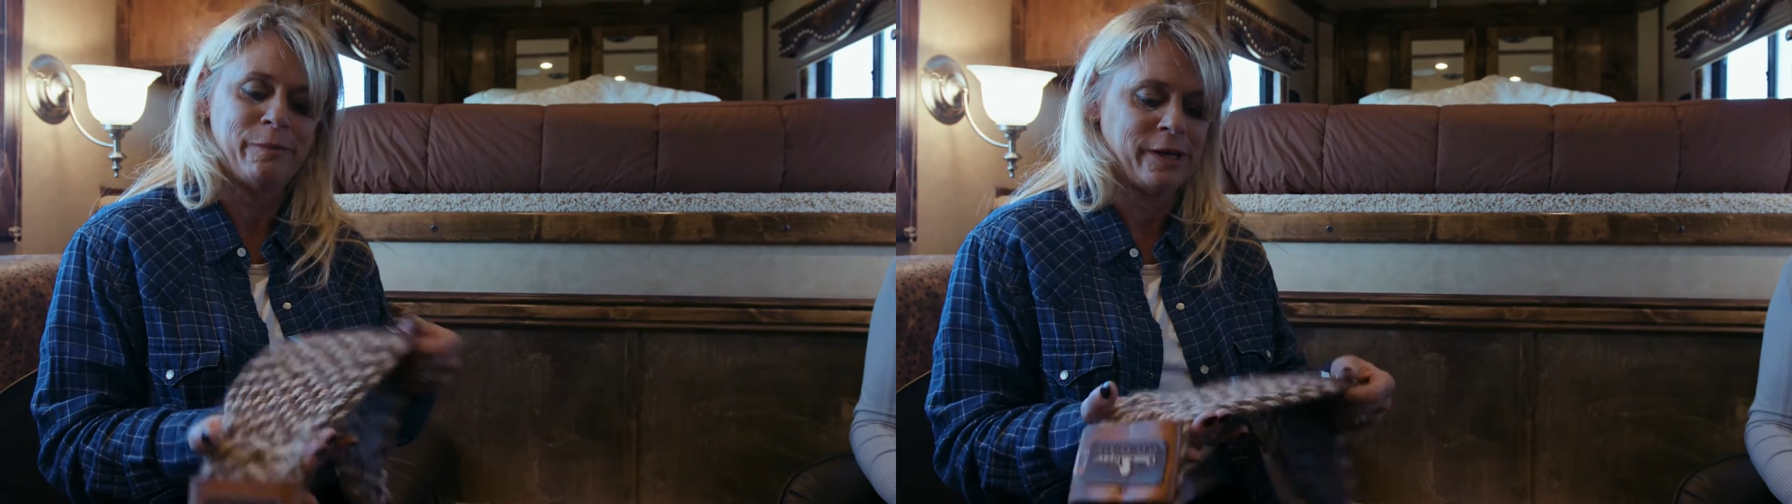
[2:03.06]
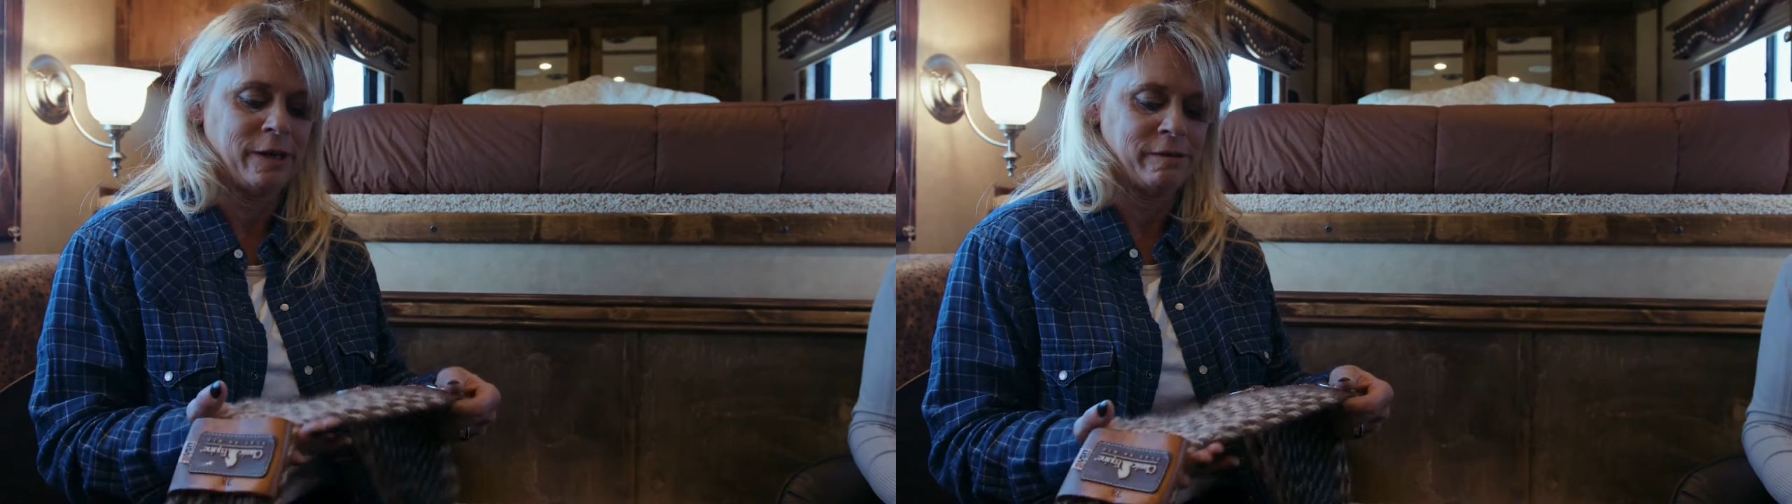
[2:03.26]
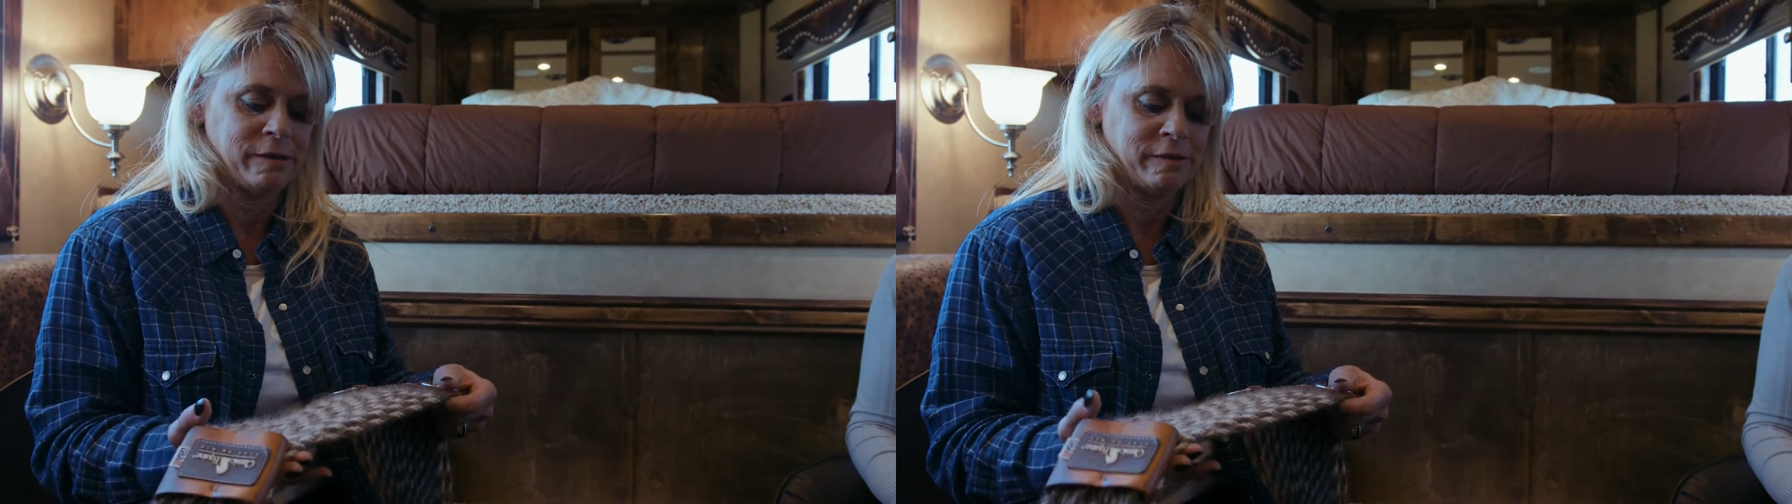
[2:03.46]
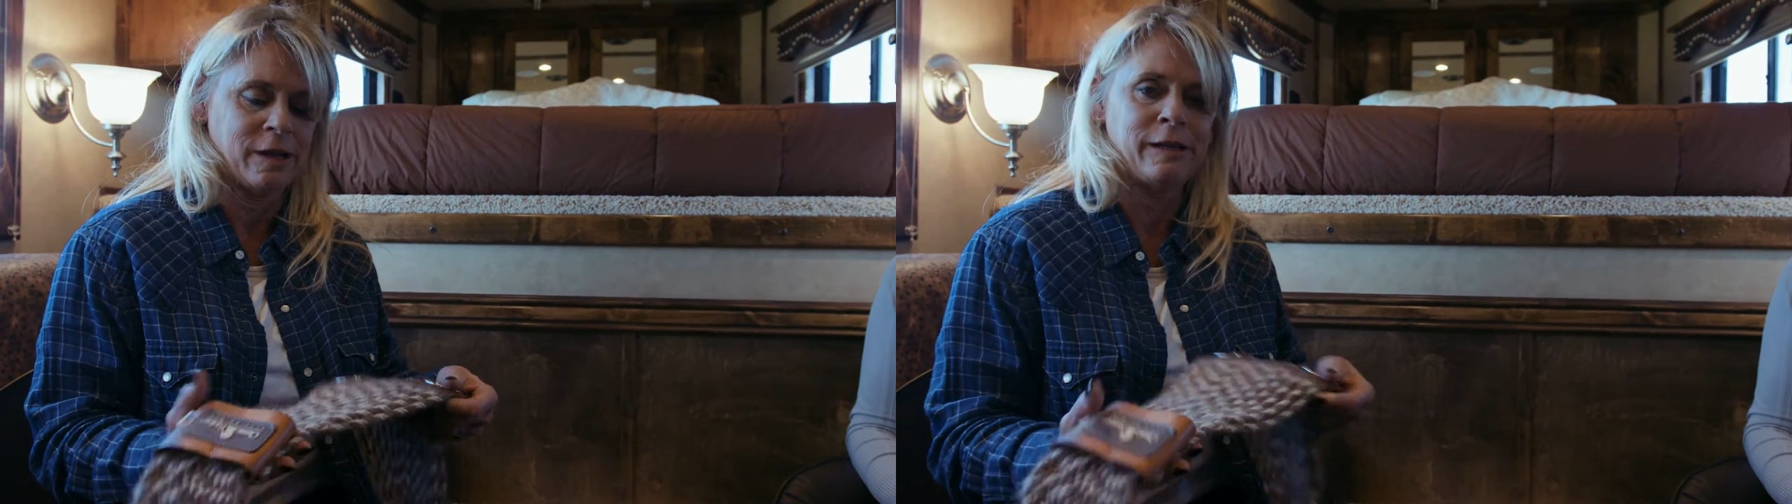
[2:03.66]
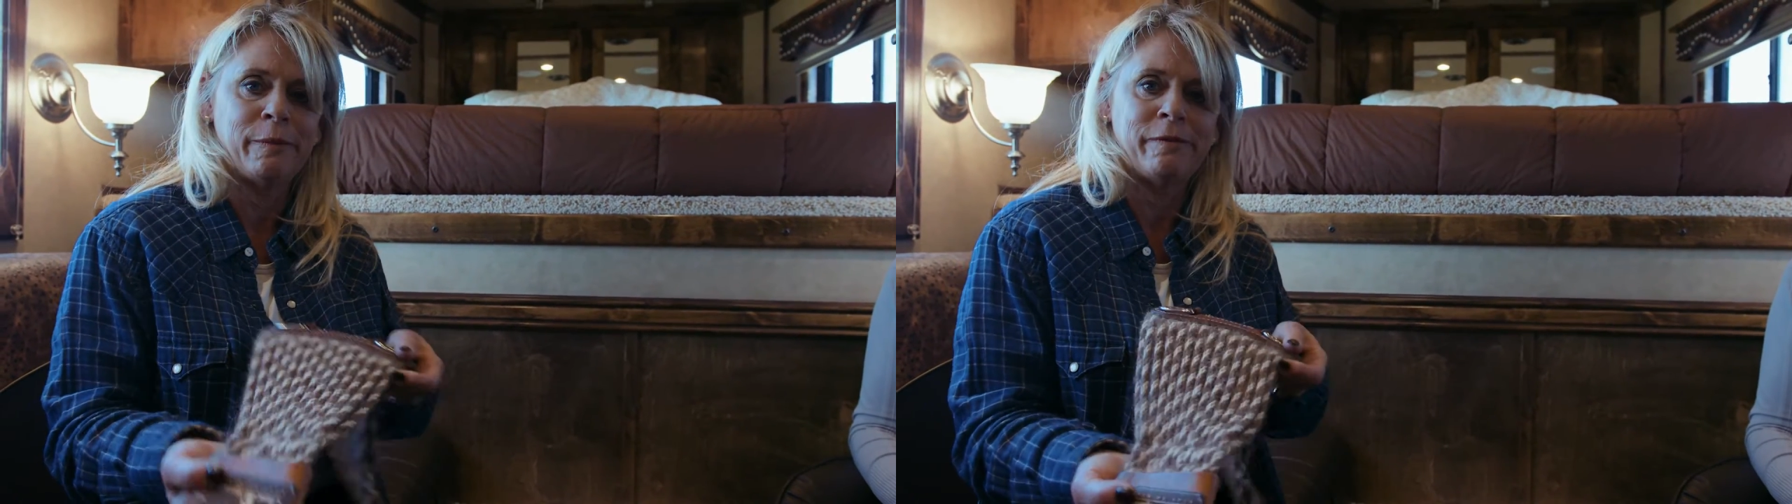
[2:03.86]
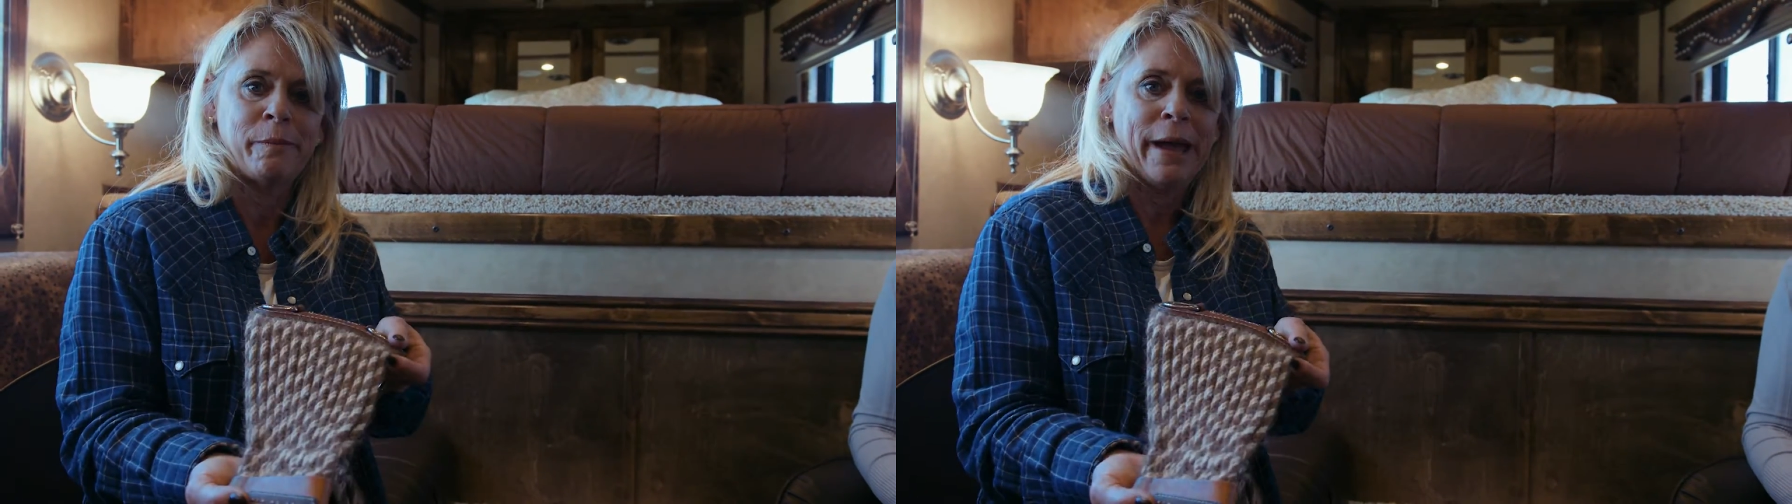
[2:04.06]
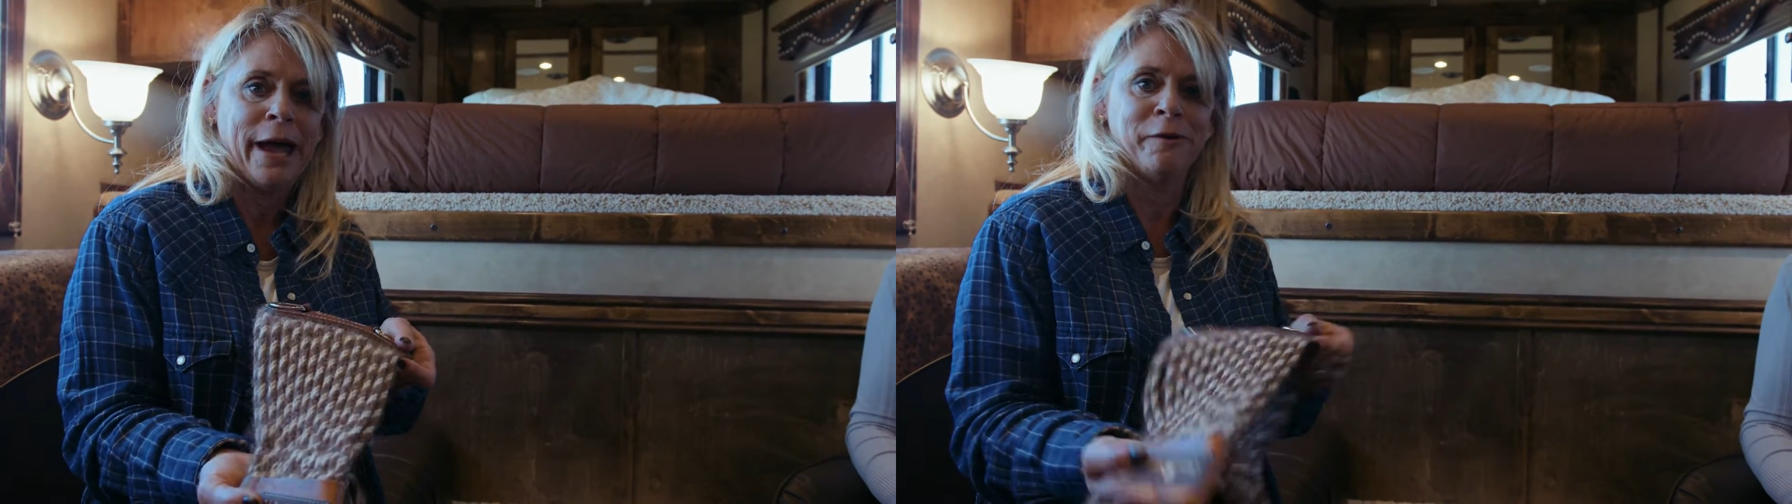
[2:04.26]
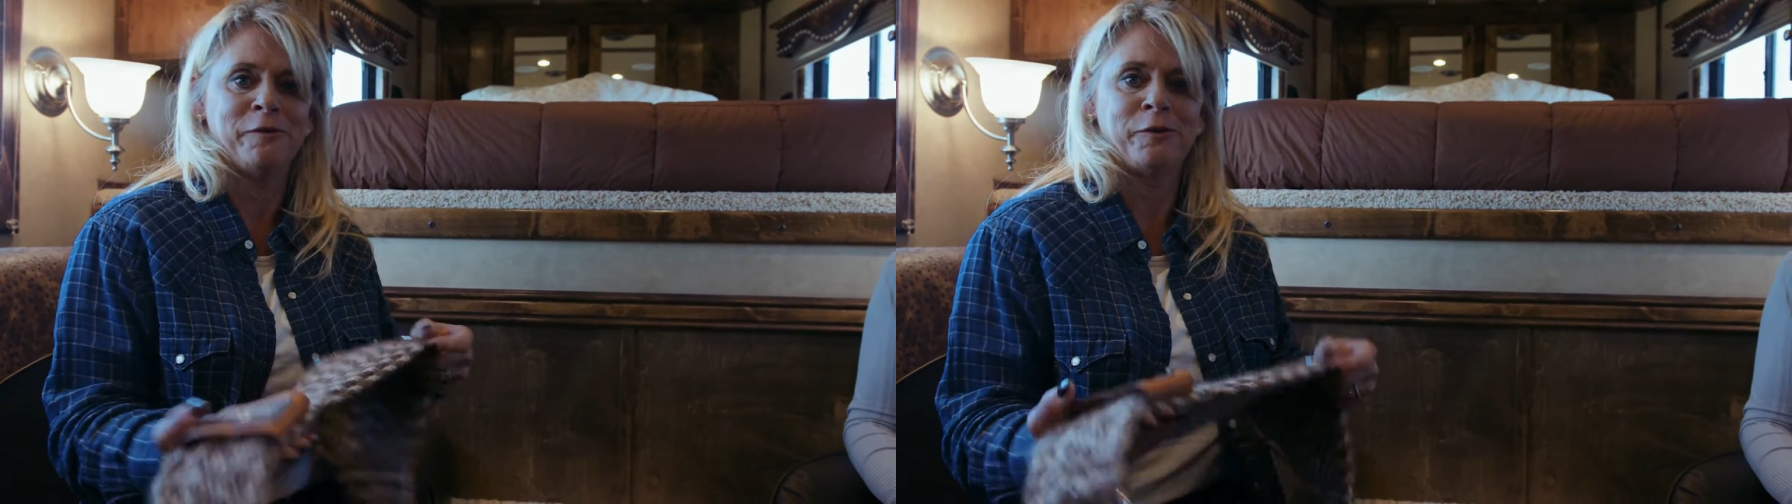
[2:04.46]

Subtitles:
because it's got a little bit of a pattern,